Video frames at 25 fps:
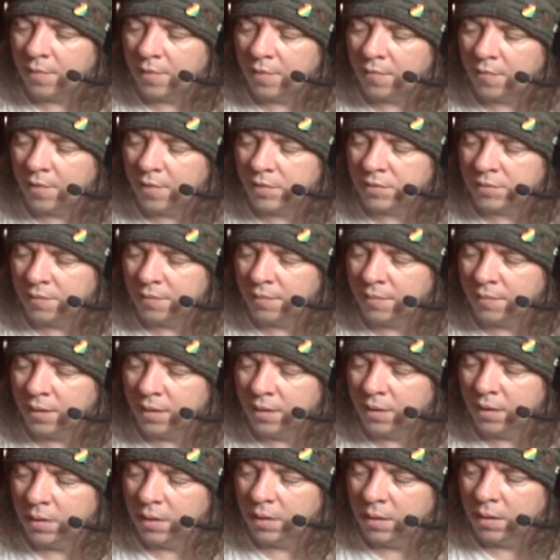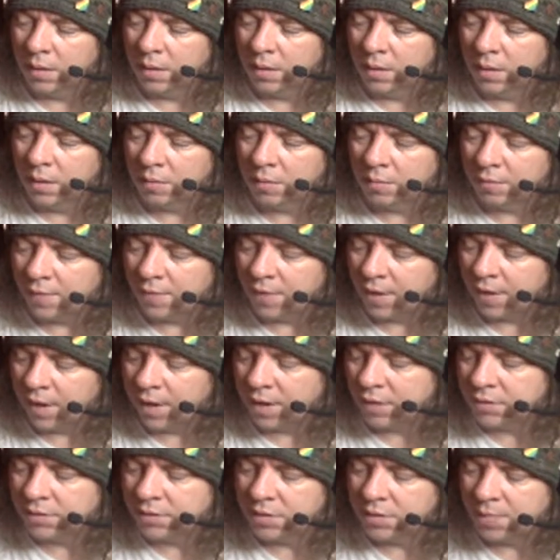profiles on the on
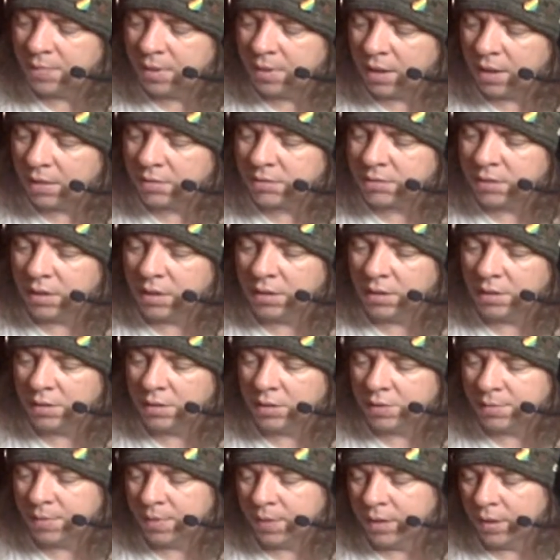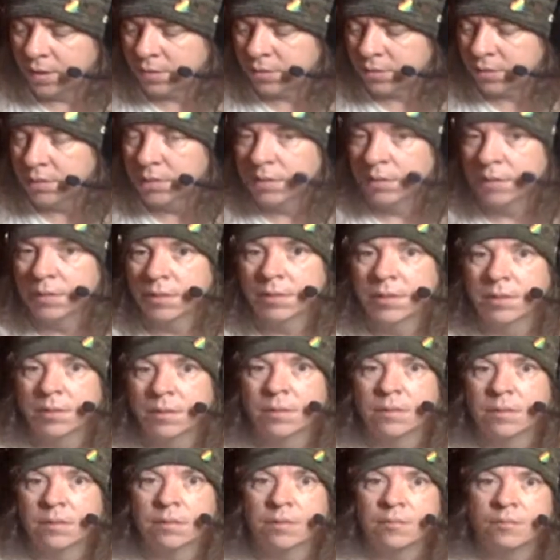FedEx, UPS, and USPS
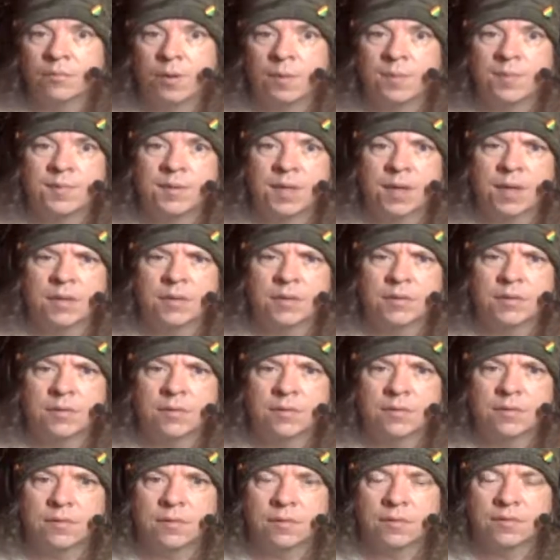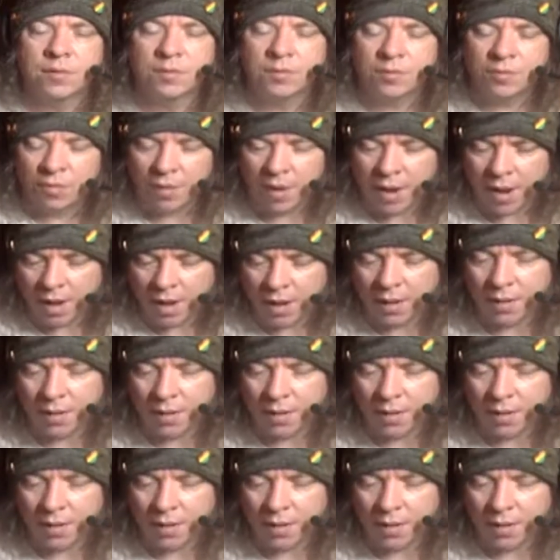websites to.